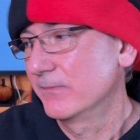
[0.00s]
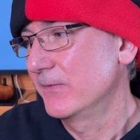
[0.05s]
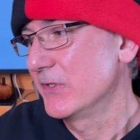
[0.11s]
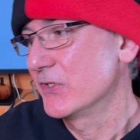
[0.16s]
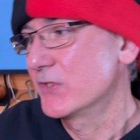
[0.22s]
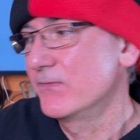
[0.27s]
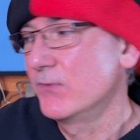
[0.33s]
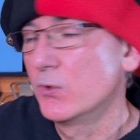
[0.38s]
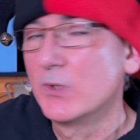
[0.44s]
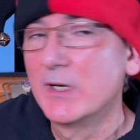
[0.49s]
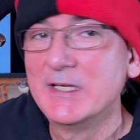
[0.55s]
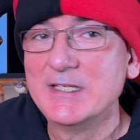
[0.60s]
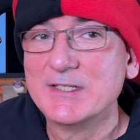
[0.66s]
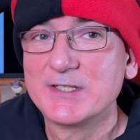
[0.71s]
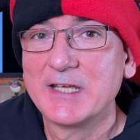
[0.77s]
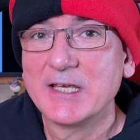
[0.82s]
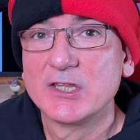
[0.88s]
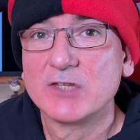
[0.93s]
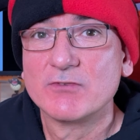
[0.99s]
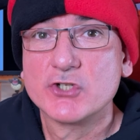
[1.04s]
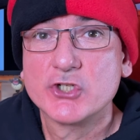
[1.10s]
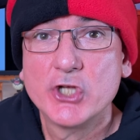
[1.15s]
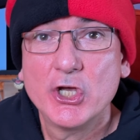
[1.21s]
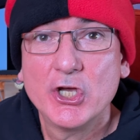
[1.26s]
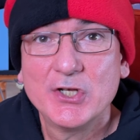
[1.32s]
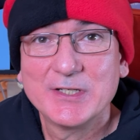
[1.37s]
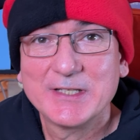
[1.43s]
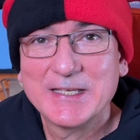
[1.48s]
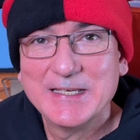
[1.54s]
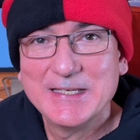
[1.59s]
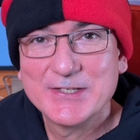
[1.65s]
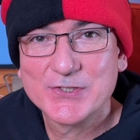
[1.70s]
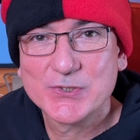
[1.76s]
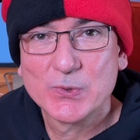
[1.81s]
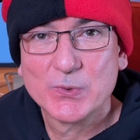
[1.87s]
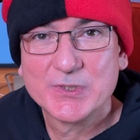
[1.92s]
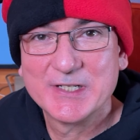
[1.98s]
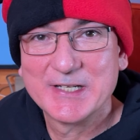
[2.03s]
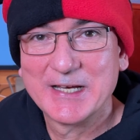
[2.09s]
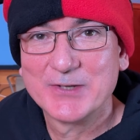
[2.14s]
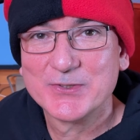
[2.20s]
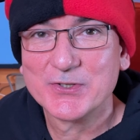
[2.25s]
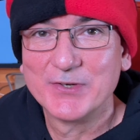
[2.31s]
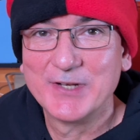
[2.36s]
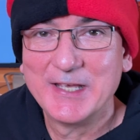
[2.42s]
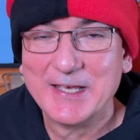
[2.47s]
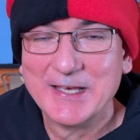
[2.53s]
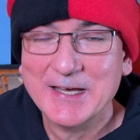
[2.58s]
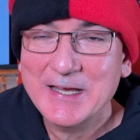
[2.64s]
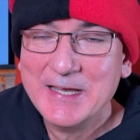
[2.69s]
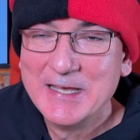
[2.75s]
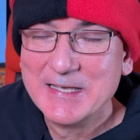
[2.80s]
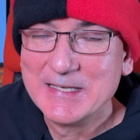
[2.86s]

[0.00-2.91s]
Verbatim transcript: First of all, I need to get the return key sorted out on here.